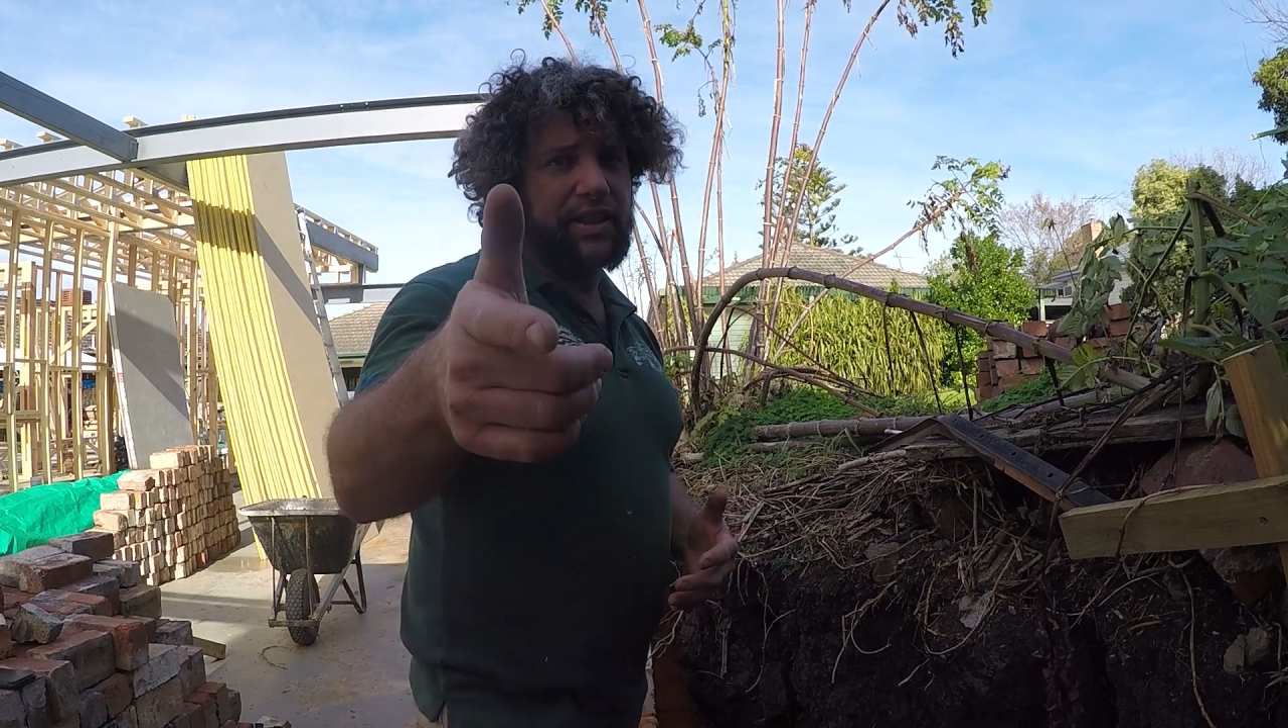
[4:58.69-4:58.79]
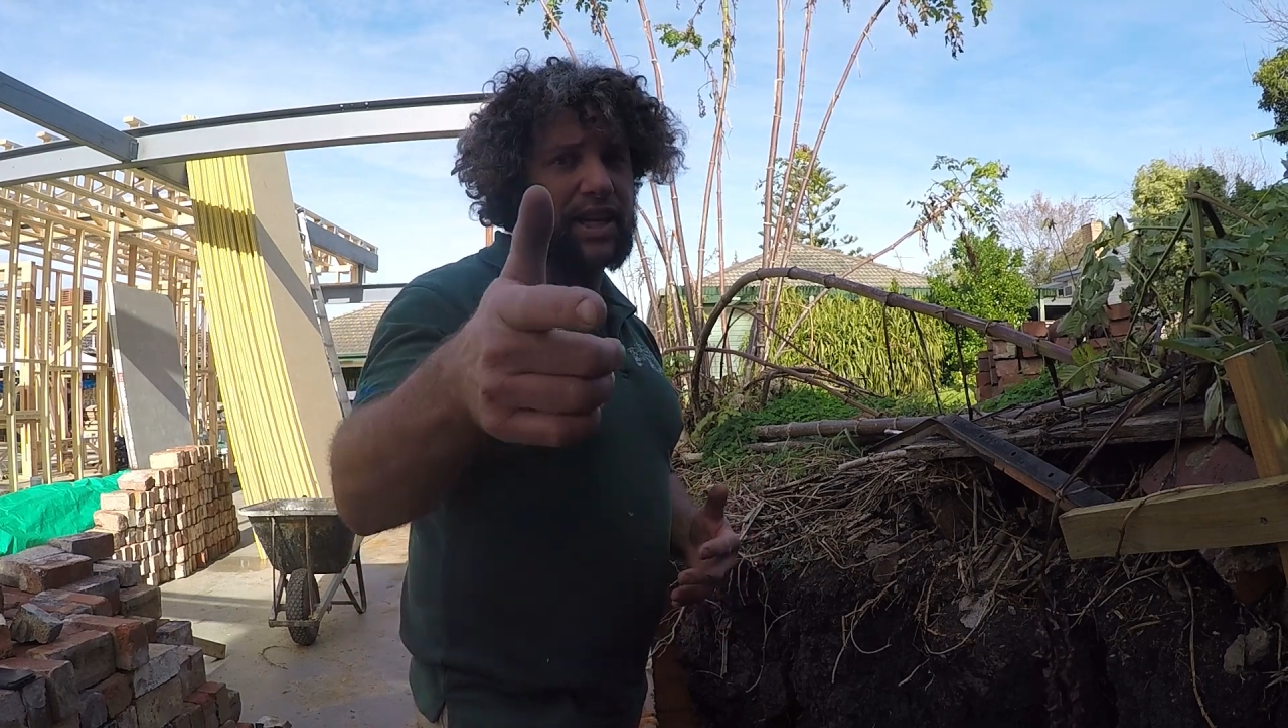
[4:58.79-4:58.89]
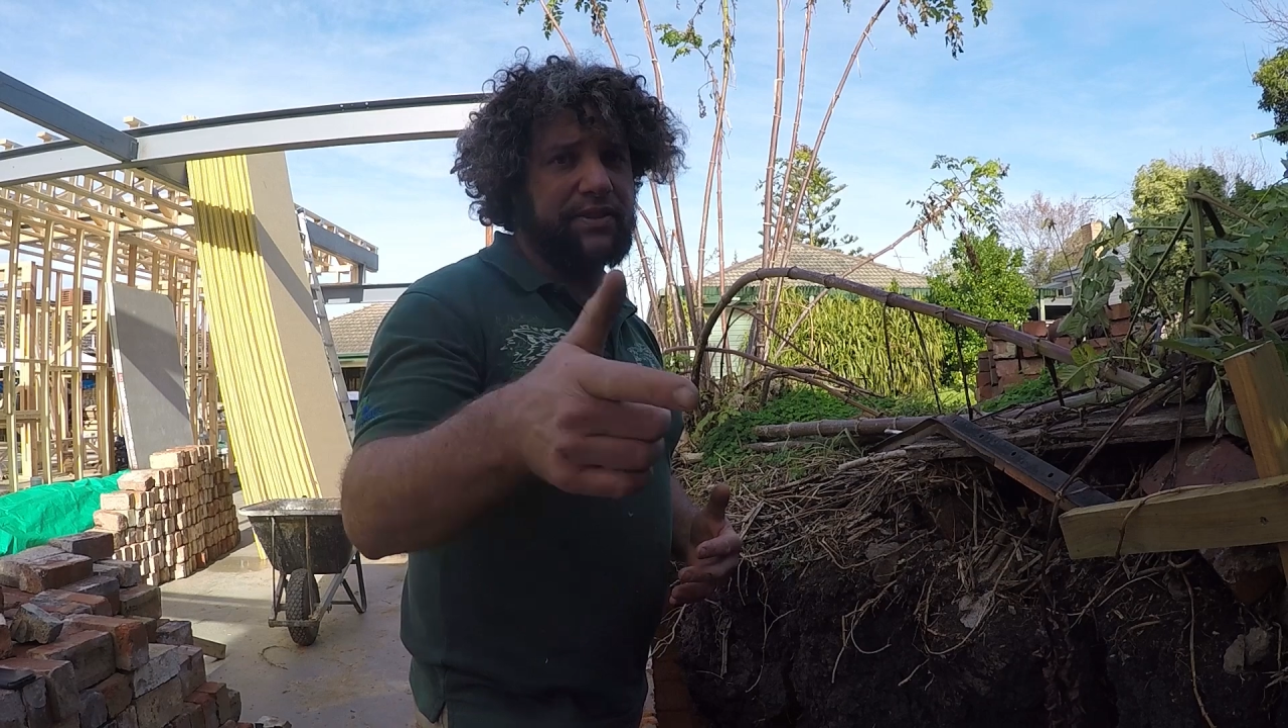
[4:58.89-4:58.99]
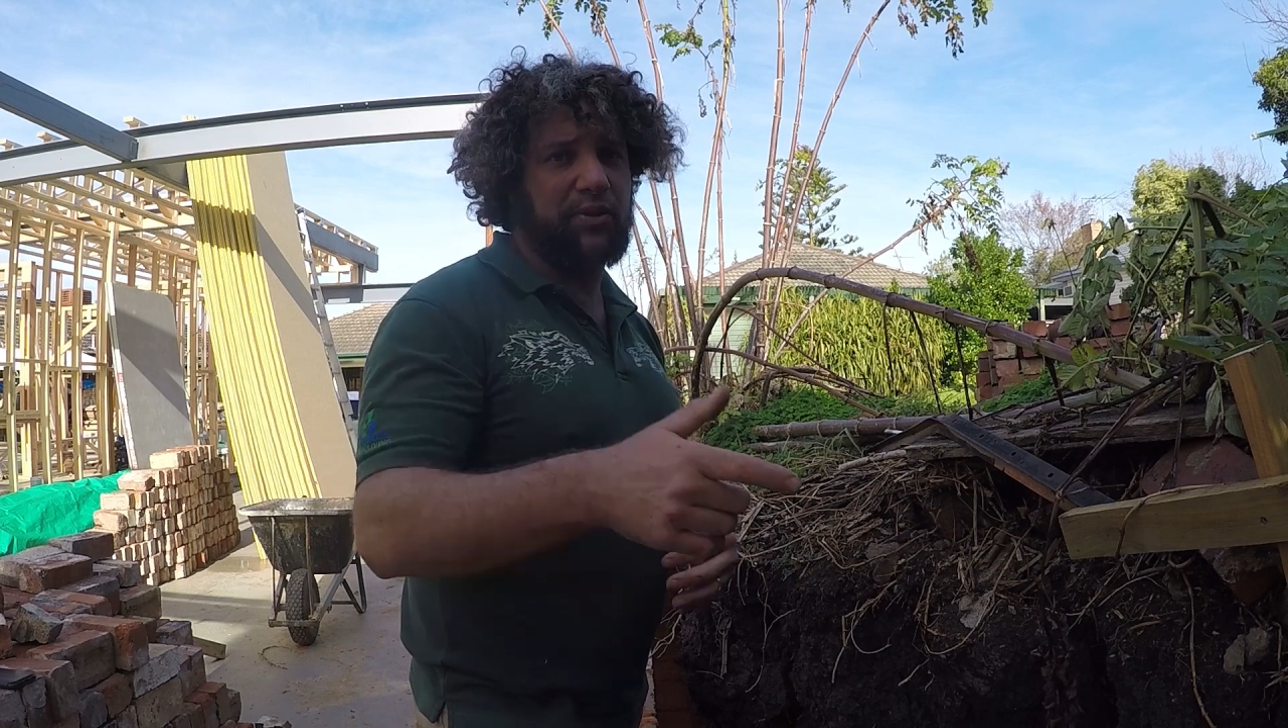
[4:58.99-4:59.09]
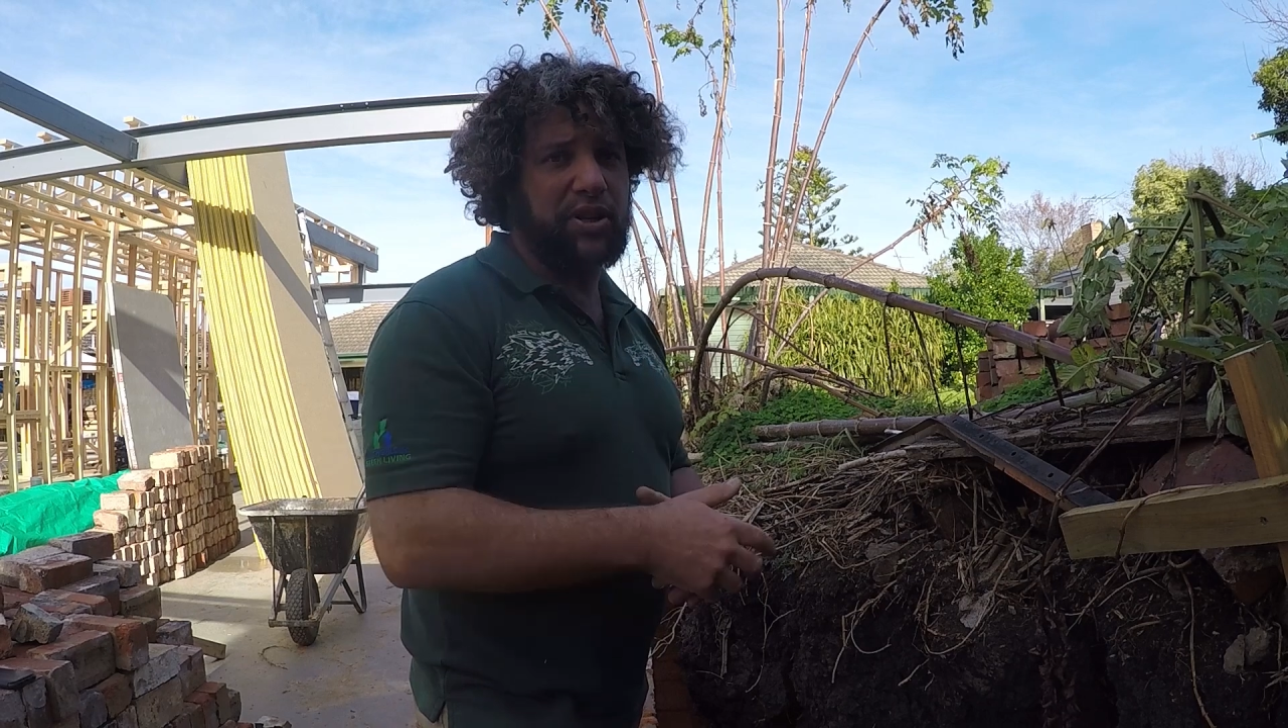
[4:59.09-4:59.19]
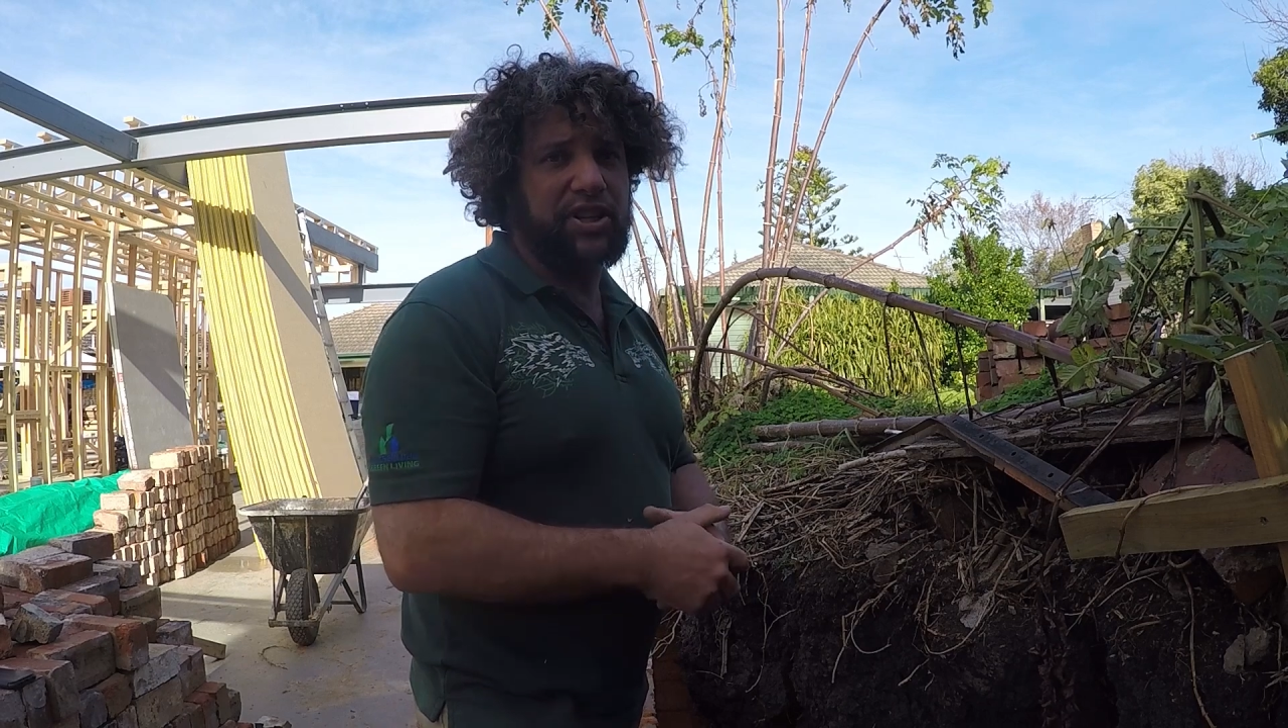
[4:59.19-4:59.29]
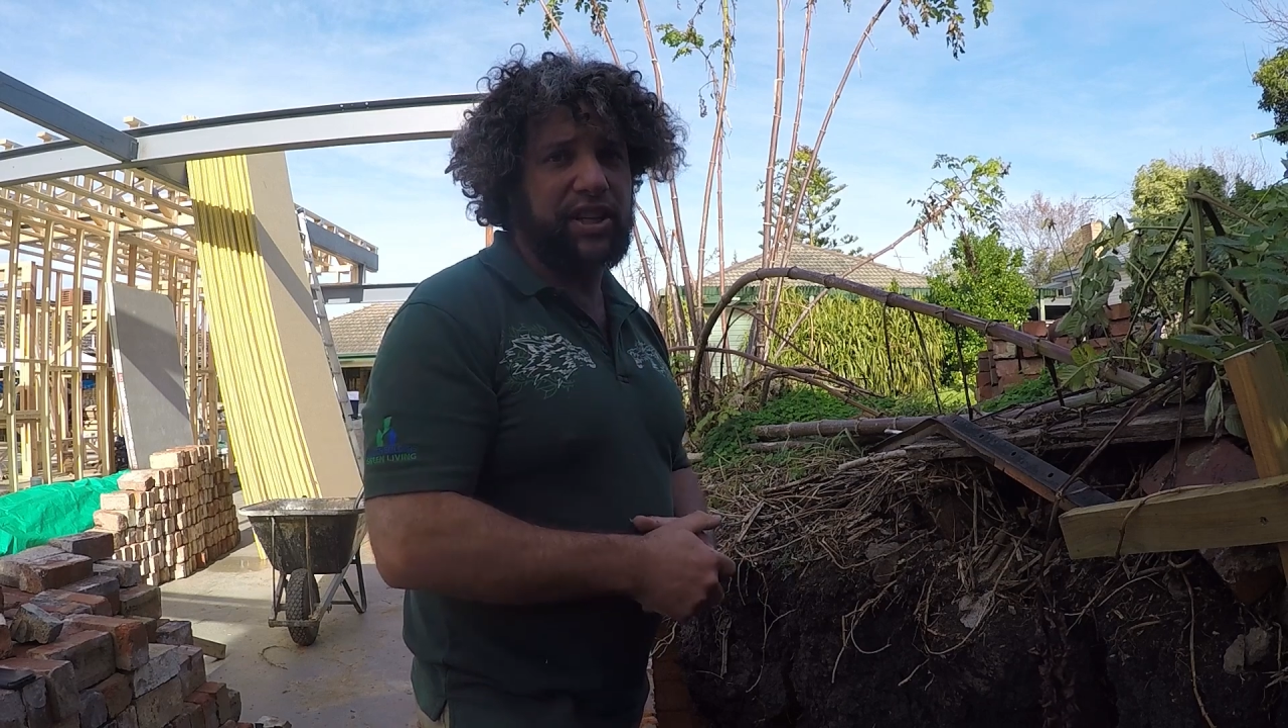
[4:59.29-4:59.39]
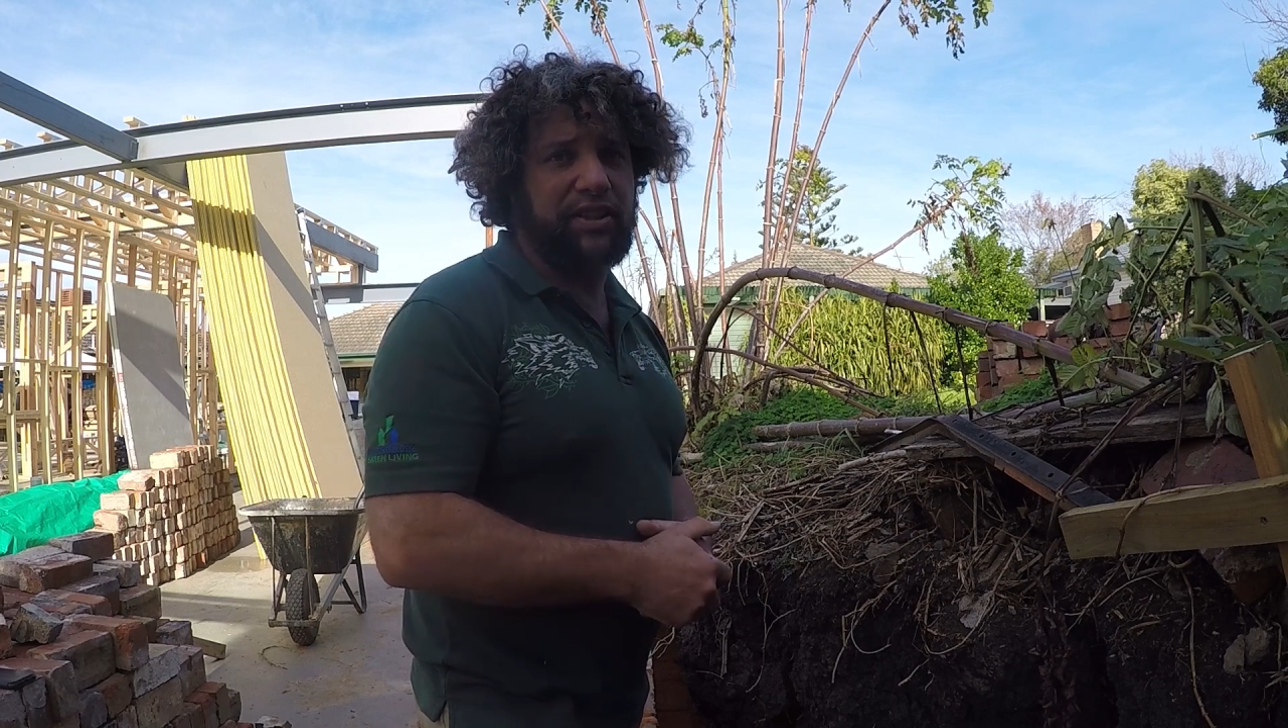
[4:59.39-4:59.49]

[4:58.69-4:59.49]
Thanks for watching,